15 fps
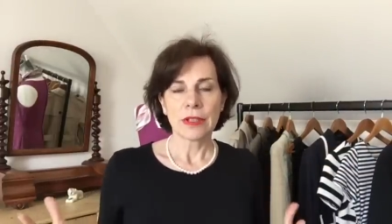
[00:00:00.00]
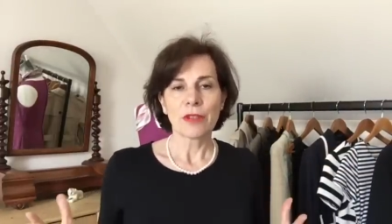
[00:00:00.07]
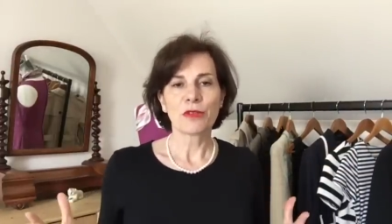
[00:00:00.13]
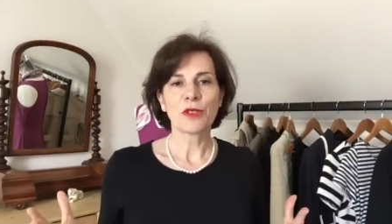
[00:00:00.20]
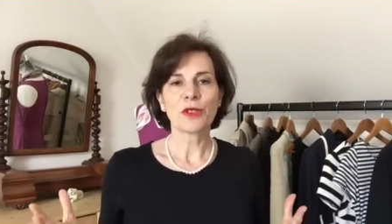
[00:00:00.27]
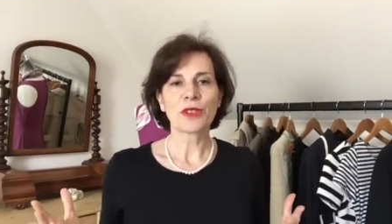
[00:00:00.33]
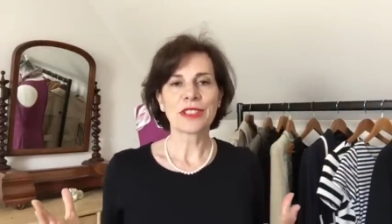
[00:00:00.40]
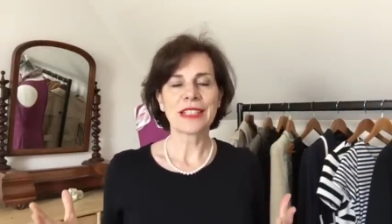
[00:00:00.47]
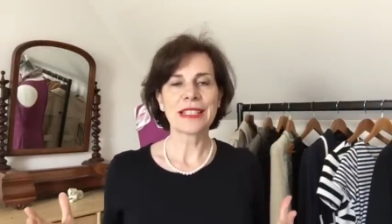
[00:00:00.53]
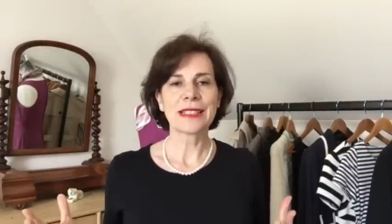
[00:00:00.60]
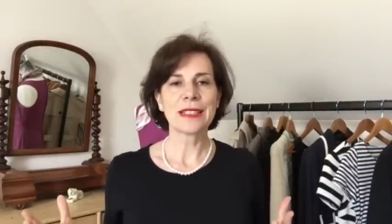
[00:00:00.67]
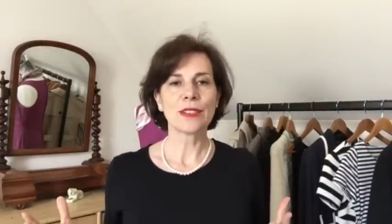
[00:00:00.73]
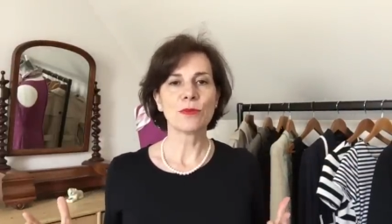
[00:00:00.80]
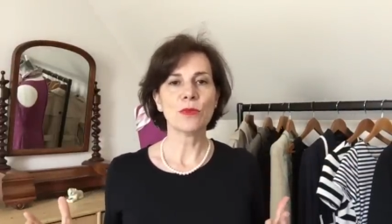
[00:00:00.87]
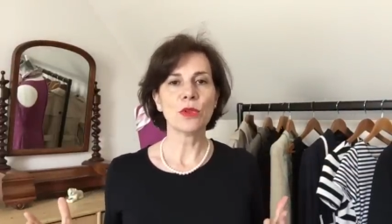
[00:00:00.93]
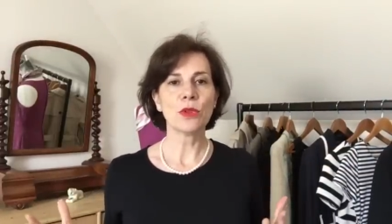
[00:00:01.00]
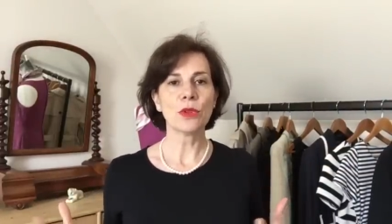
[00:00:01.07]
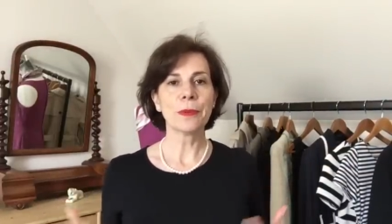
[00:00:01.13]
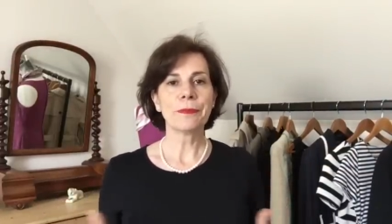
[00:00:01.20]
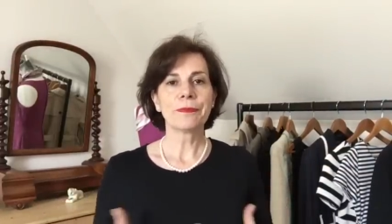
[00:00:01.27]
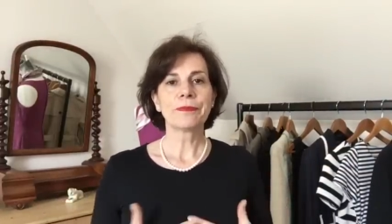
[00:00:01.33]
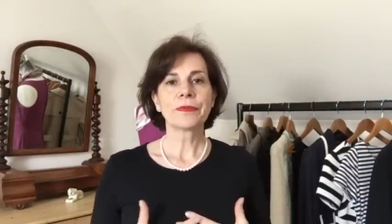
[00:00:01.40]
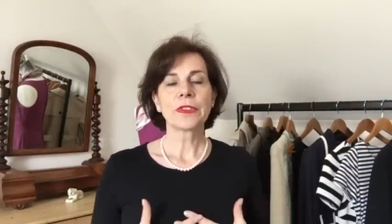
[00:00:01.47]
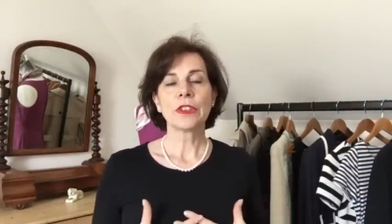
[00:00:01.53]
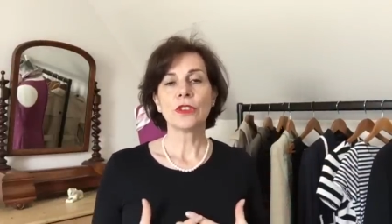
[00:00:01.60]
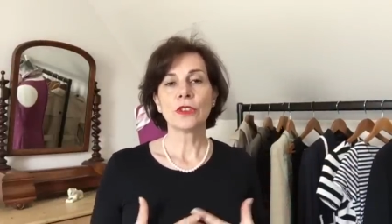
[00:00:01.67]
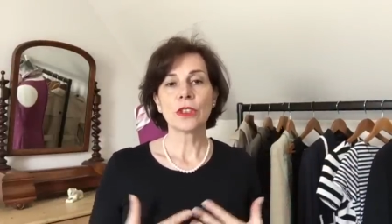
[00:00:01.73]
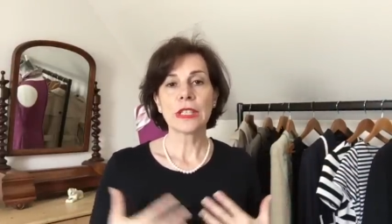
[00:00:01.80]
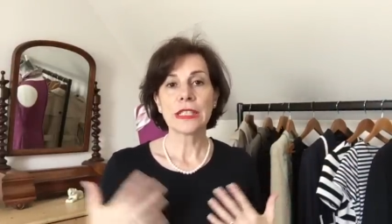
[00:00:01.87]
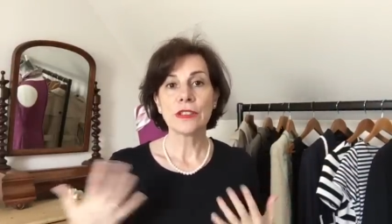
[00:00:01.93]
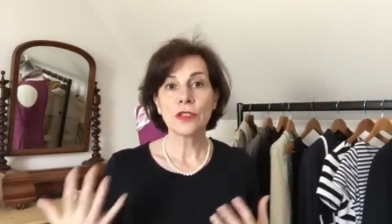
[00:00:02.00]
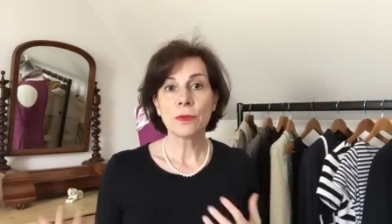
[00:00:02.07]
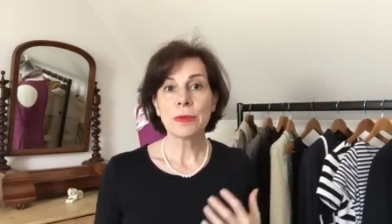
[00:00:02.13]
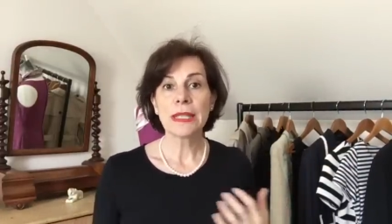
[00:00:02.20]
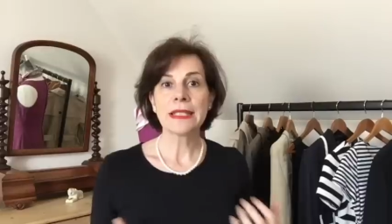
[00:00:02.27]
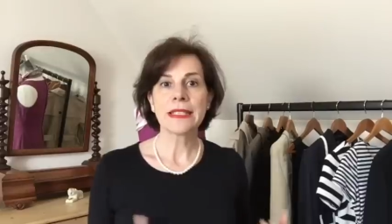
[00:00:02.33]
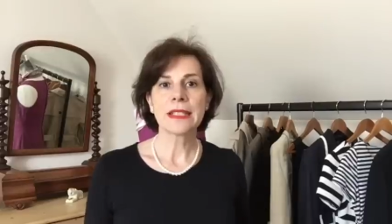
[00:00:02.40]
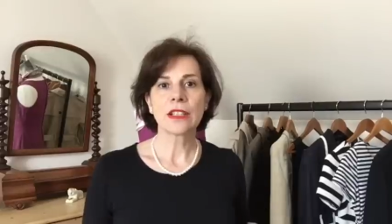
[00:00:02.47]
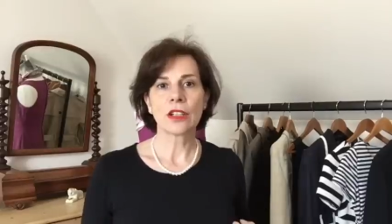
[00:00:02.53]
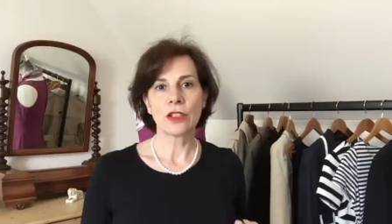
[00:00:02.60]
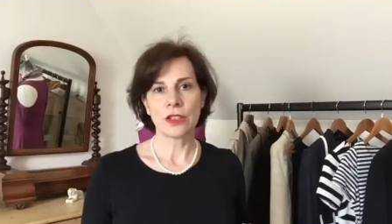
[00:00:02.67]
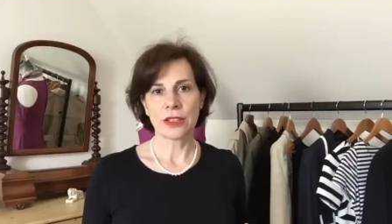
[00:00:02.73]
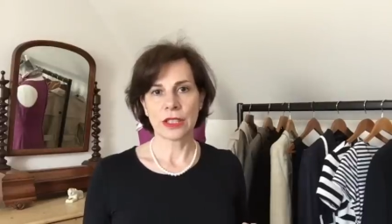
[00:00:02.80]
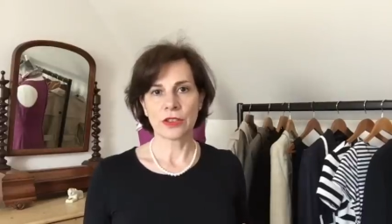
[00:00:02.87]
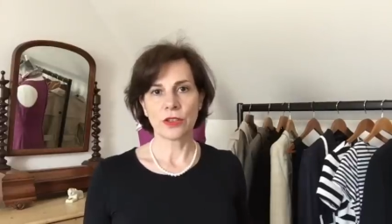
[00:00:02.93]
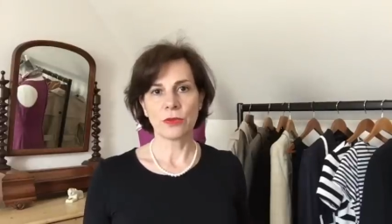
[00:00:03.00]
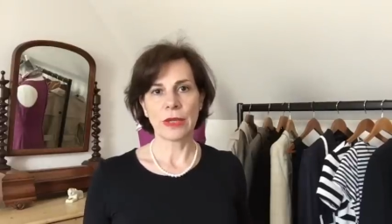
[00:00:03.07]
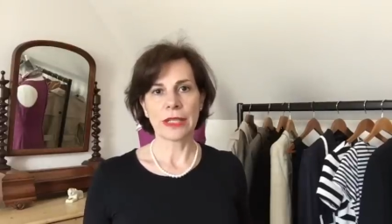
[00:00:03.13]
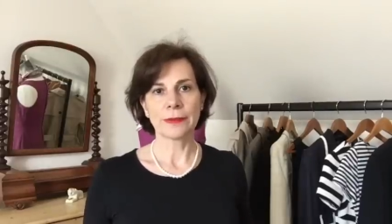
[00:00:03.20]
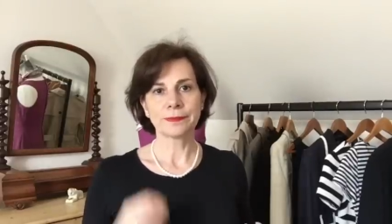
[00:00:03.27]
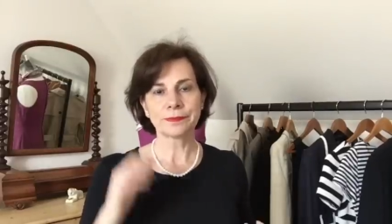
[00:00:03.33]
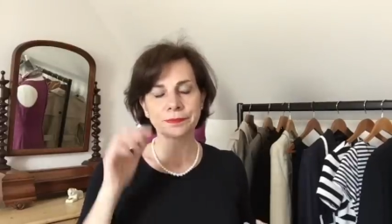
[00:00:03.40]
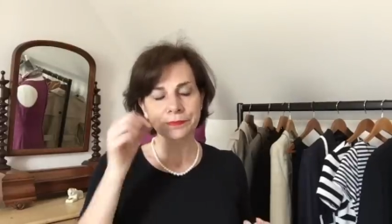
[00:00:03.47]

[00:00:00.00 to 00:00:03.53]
of course, less is more, you know, in the basic colors that you wear.